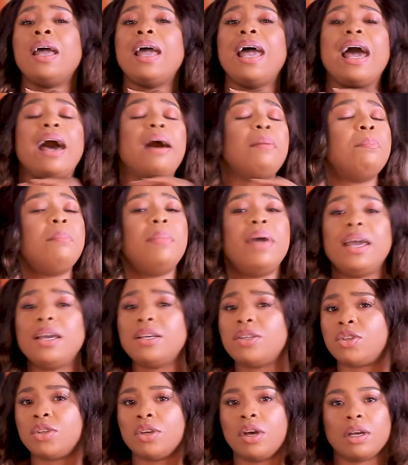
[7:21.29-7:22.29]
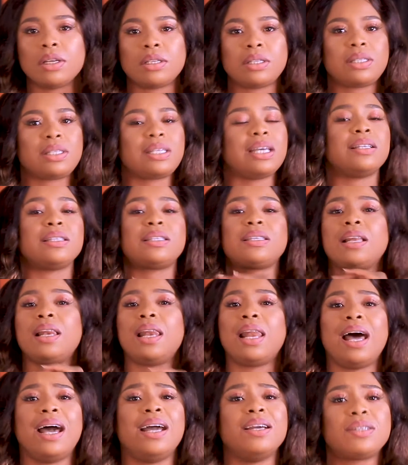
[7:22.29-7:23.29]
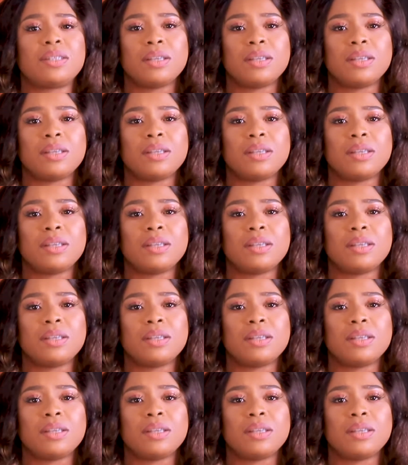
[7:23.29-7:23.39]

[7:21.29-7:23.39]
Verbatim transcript: Amaze us, tantalize